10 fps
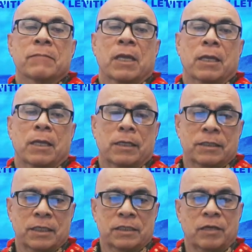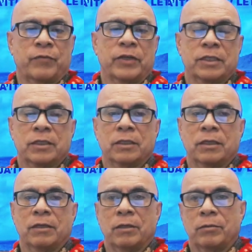And as a suffix,
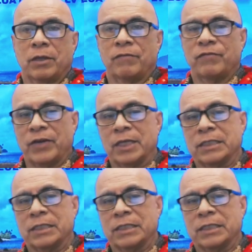we have va